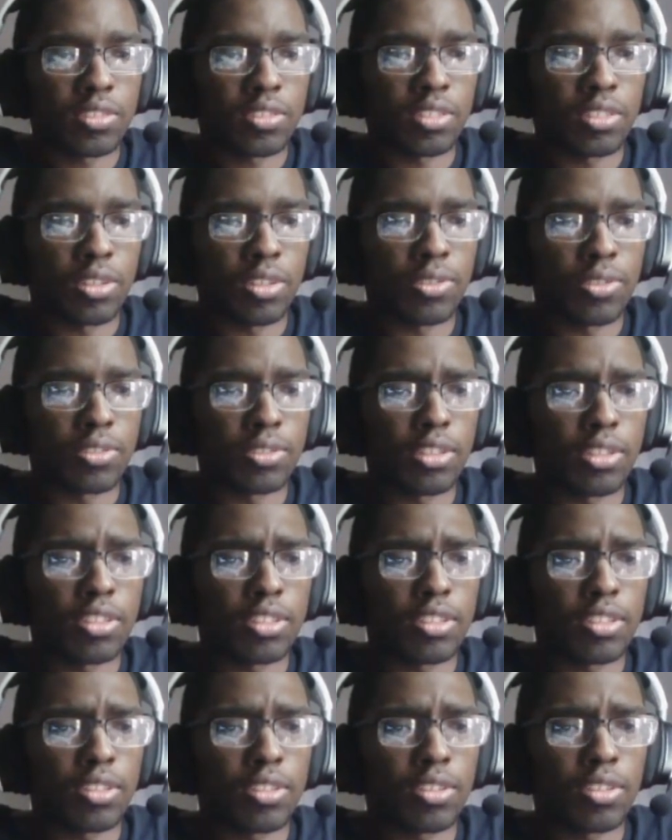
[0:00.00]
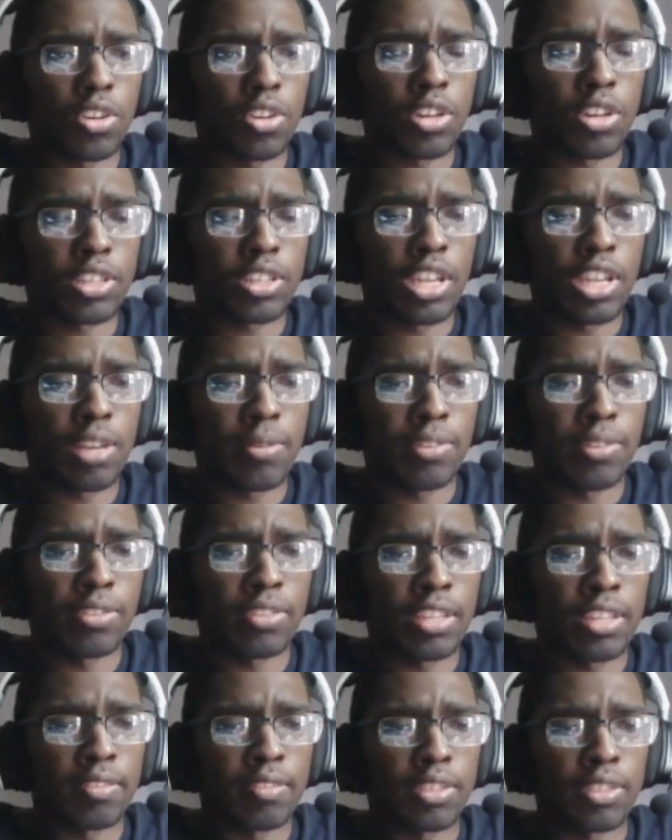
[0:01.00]
There's another arcade racing
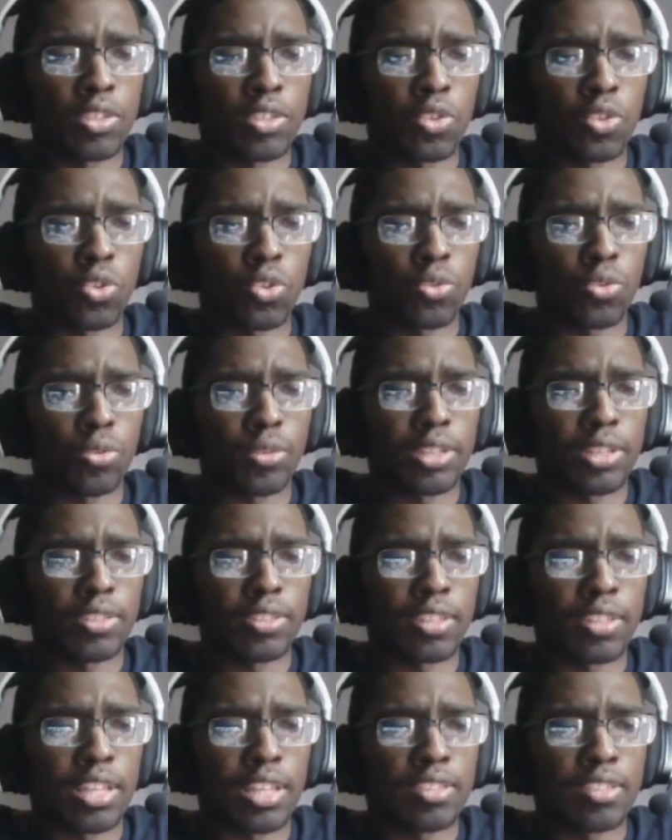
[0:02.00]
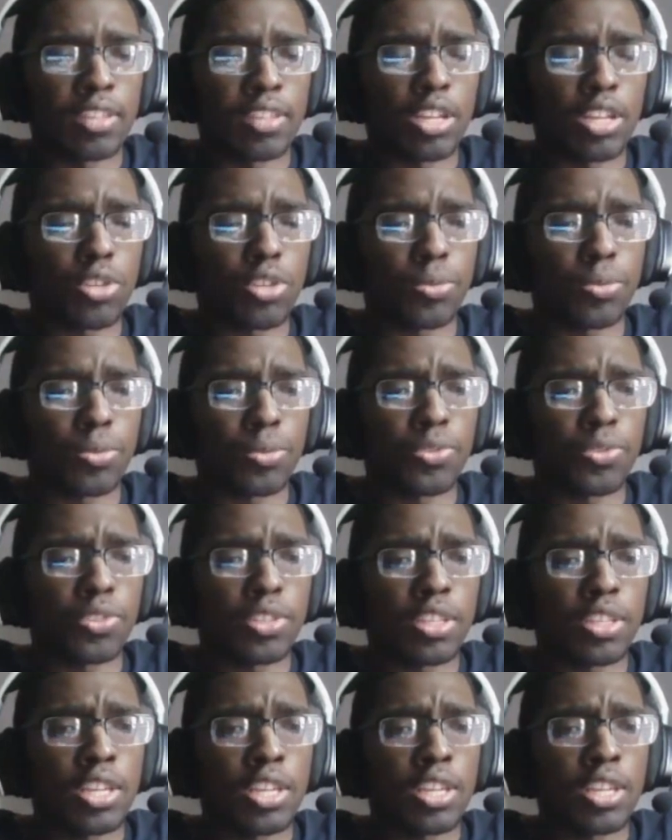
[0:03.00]
game that correlates to that. It's not
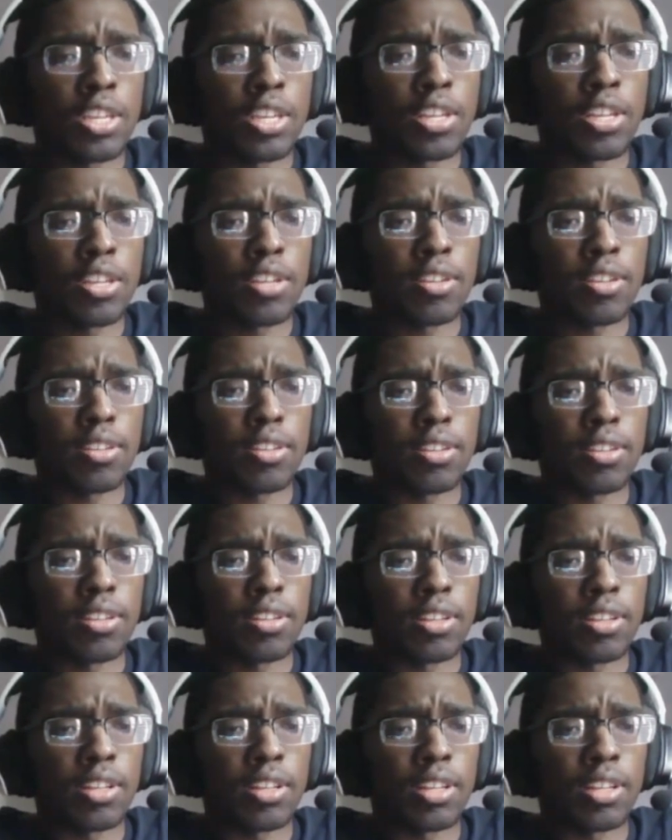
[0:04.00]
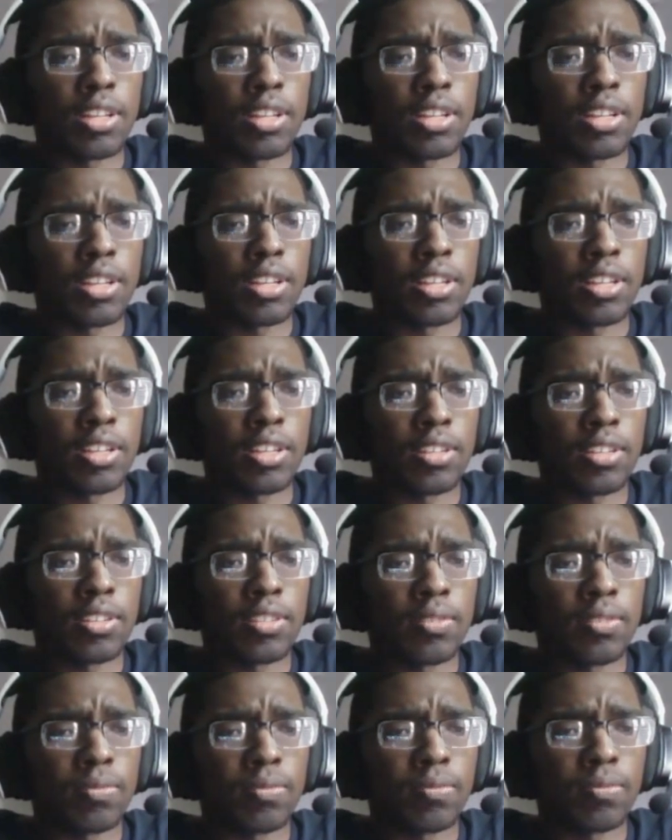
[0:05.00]
cruising. I
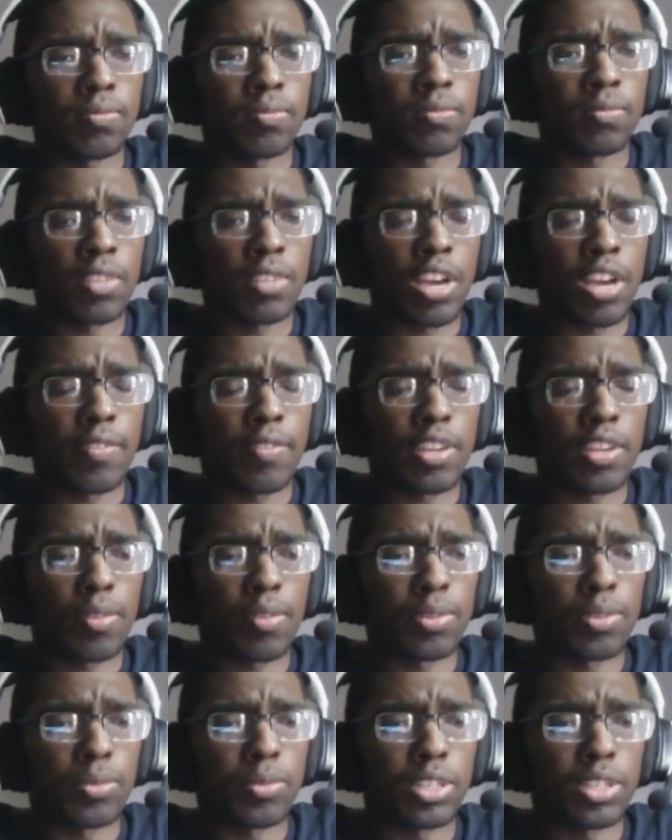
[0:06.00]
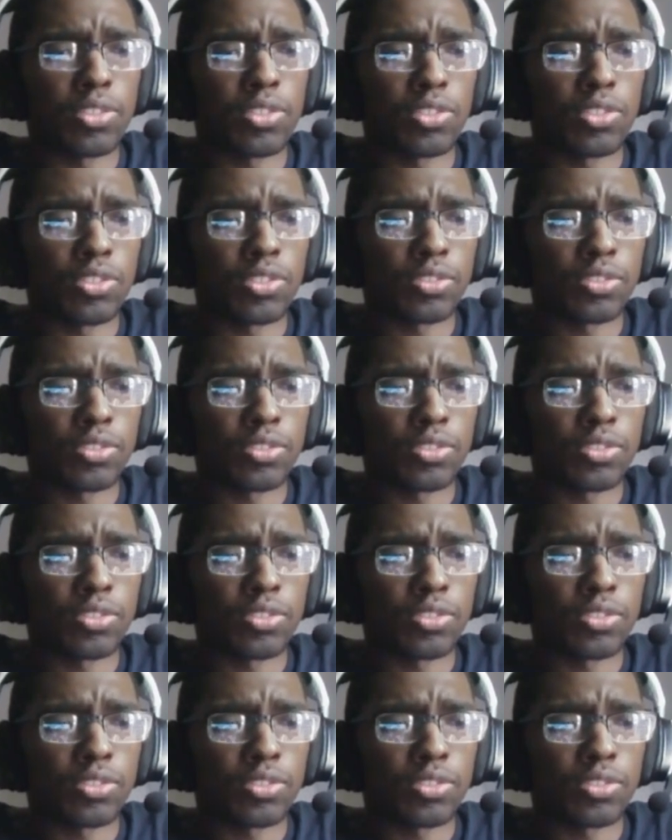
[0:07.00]
forgot what it was.